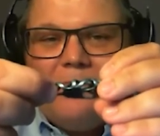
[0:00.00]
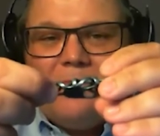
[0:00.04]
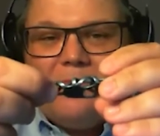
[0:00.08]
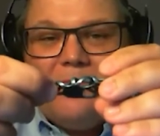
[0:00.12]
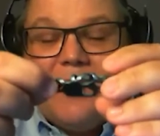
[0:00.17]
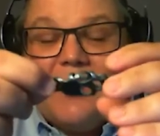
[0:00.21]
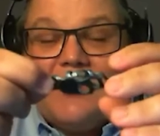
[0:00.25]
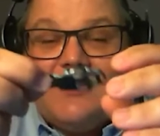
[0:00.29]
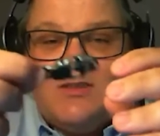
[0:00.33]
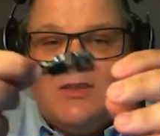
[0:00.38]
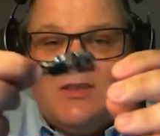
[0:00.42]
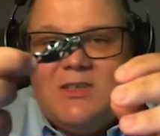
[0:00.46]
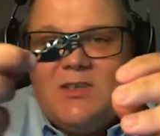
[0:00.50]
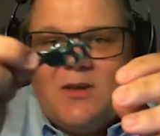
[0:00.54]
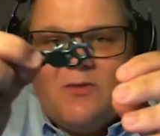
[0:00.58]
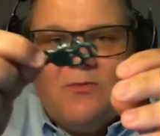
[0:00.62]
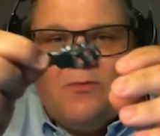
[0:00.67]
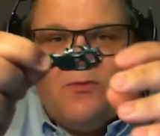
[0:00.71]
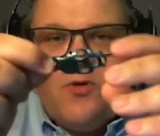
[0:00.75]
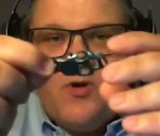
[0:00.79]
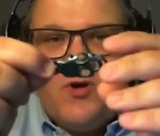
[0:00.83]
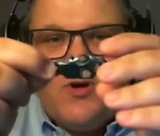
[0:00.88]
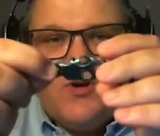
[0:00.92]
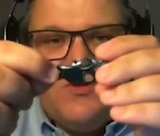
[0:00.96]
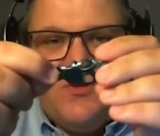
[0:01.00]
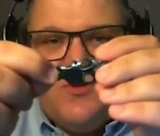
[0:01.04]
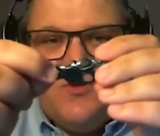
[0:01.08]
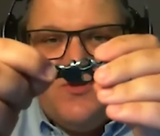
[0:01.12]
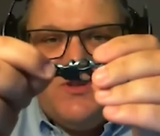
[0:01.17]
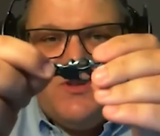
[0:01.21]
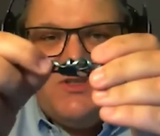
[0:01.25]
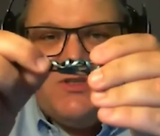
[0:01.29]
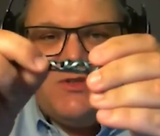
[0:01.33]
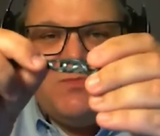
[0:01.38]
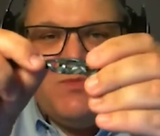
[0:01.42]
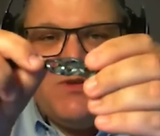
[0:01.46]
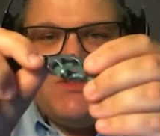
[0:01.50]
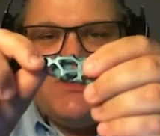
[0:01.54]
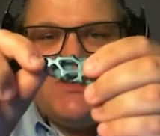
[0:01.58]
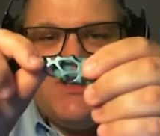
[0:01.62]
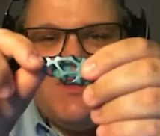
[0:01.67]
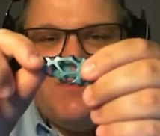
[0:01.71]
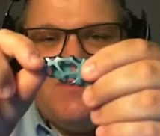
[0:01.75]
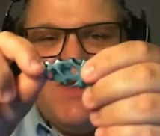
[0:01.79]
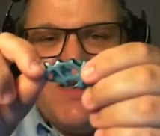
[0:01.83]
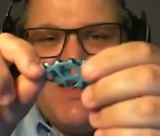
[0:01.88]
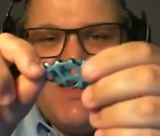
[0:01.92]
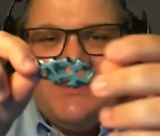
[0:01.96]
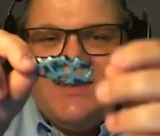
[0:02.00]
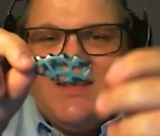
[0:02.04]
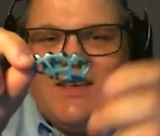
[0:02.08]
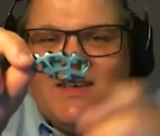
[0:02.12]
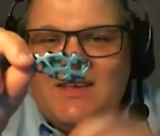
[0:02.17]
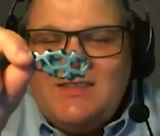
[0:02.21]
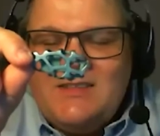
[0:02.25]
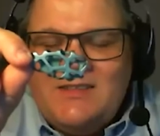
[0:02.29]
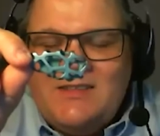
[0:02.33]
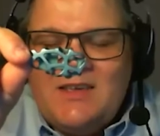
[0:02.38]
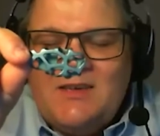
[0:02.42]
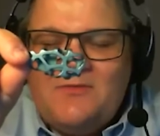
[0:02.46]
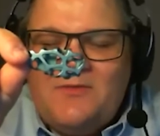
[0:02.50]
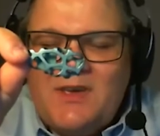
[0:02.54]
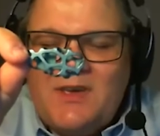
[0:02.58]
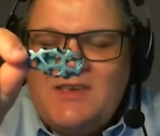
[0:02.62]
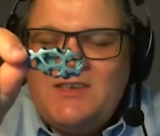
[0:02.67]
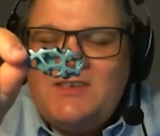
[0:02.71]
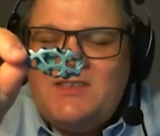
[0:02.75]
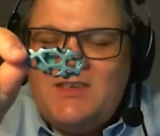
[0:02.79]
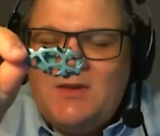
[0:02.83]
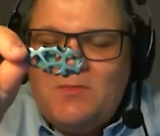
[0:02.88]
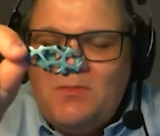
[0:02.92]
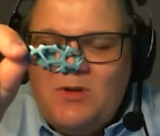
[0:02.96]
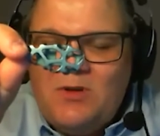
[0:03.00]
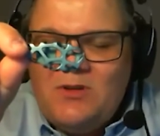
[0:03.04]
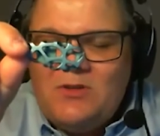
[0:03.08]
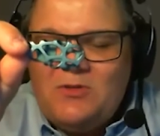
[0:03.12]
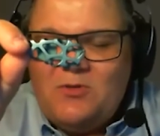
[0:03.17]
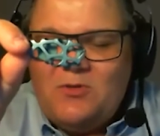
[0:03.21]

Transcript: well, these are voronoi,s but they're very similar